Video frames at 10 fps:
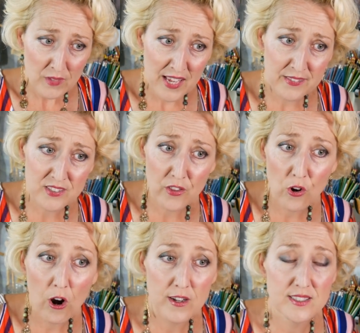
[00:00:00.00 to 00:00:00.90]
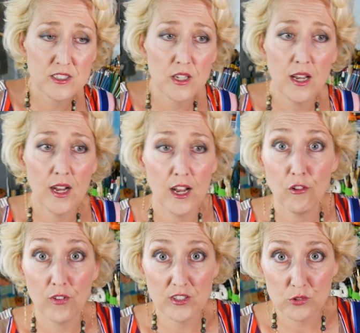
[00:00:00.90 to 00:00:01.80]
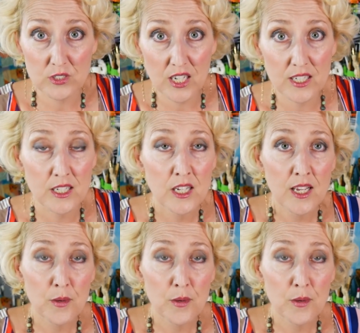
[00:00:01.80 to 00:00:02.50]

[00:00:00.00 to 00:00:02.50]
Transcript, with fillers: And this other artist, uh, Alphonso Dunn,